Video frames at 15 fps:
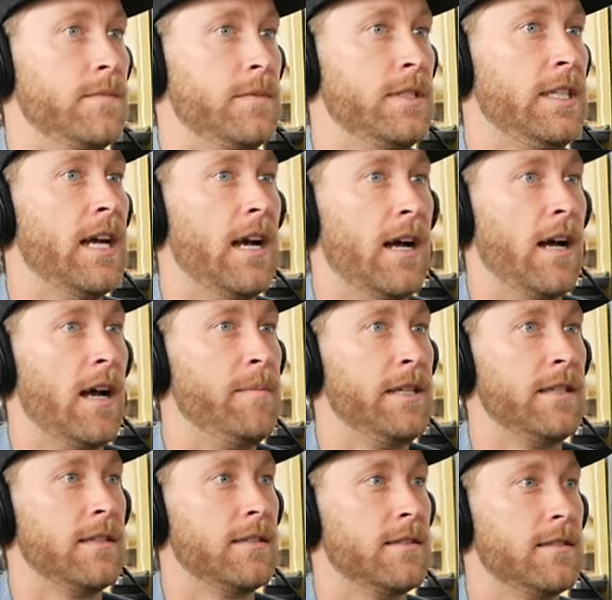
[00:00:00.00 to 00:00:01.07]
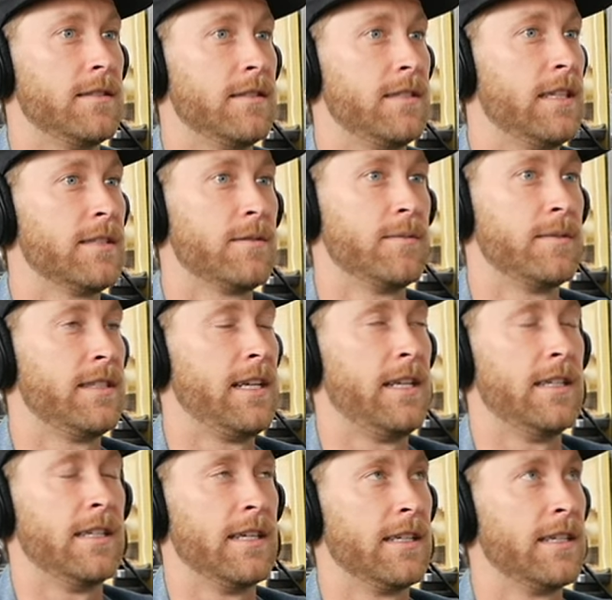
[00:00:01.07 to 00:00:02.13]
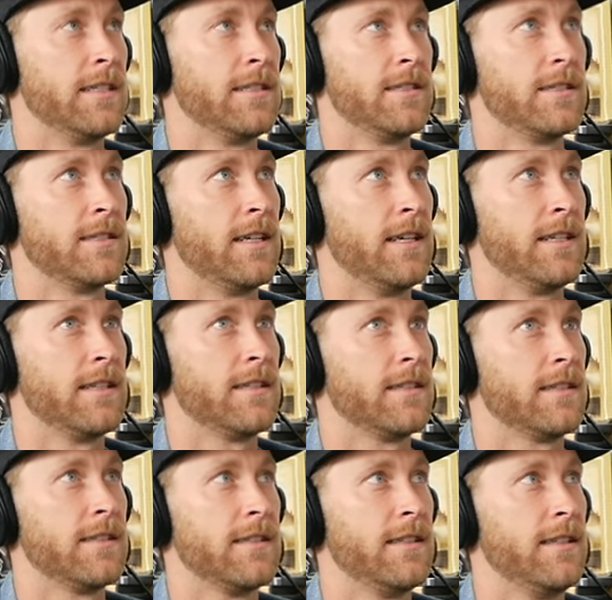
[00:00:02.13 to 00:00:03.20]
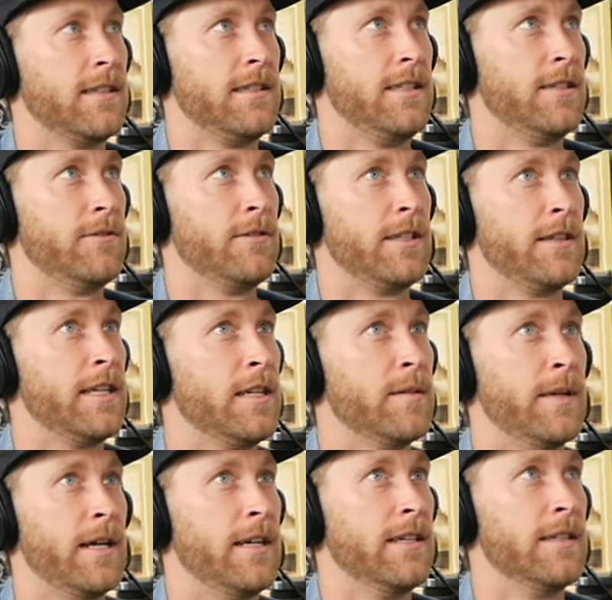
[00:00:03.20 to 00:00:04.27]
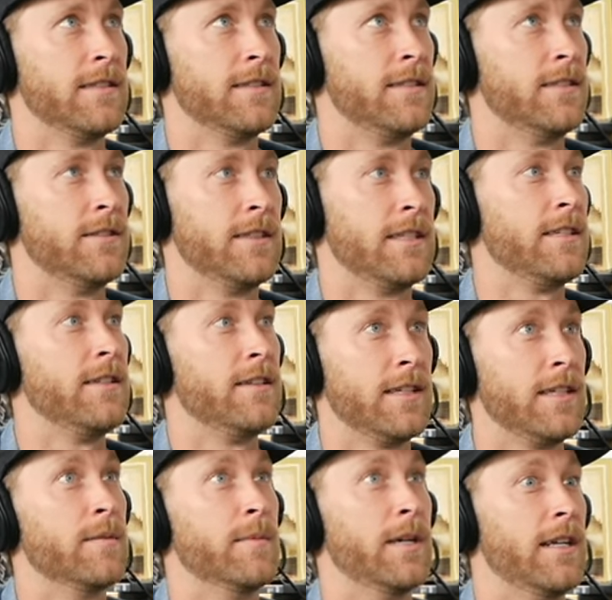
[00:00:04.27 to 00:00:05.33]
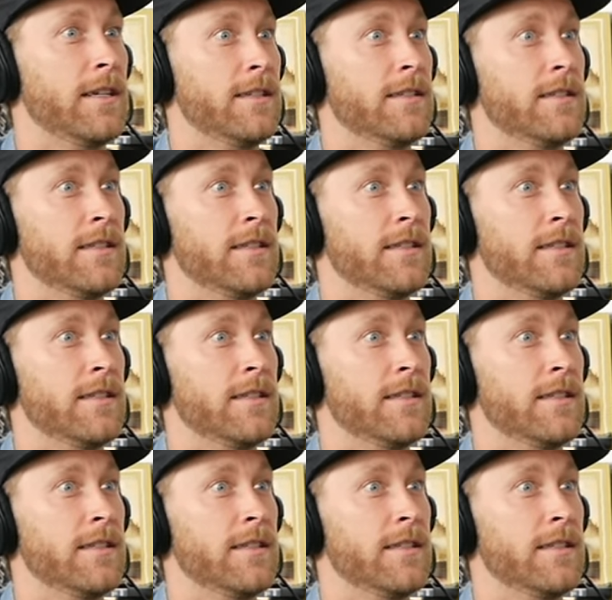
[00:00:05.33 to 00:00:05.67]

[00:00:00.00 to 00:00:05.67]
yeah I mega mean, names right that's there. That's what I'm saying. Like, yeah. It's just like, you don't really think about it until like you think about it. You're